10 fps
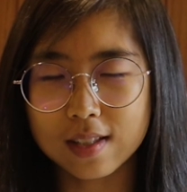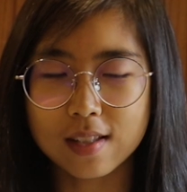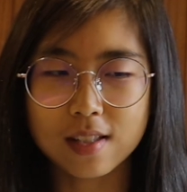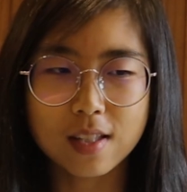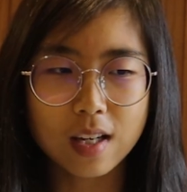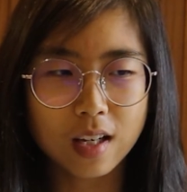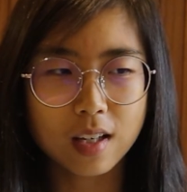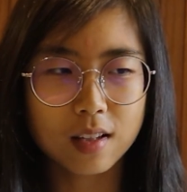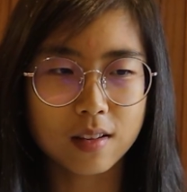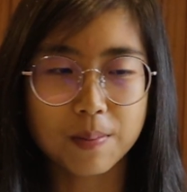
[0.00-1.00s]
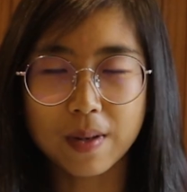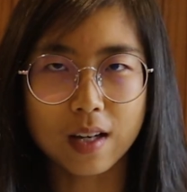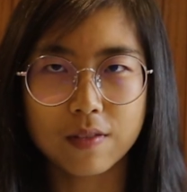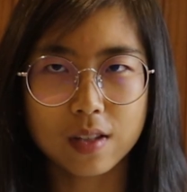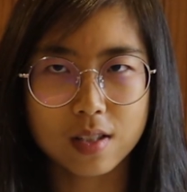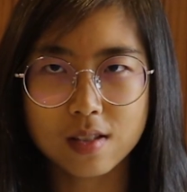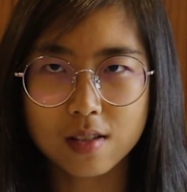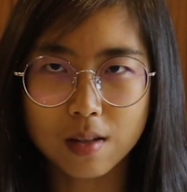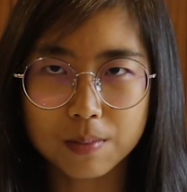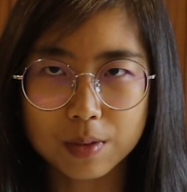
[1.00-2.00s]
this is the perfect
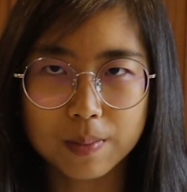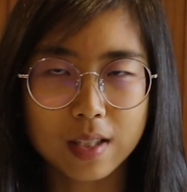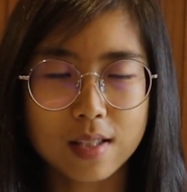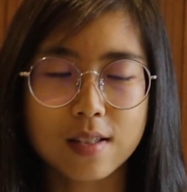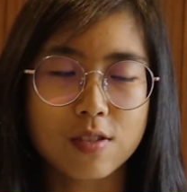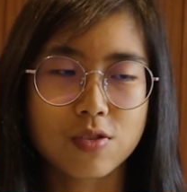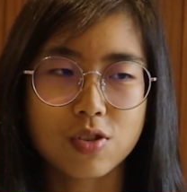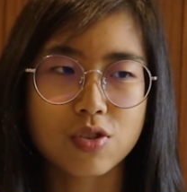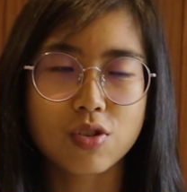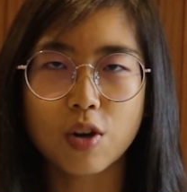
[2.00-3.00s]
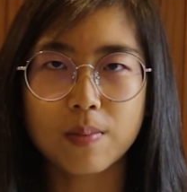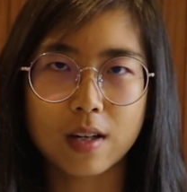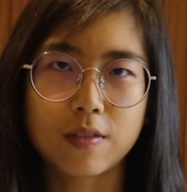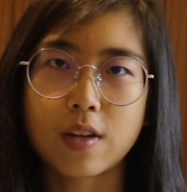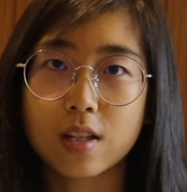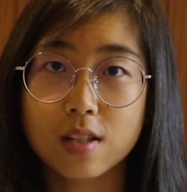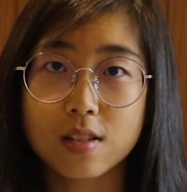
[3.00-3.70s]
example, because there's just no perfect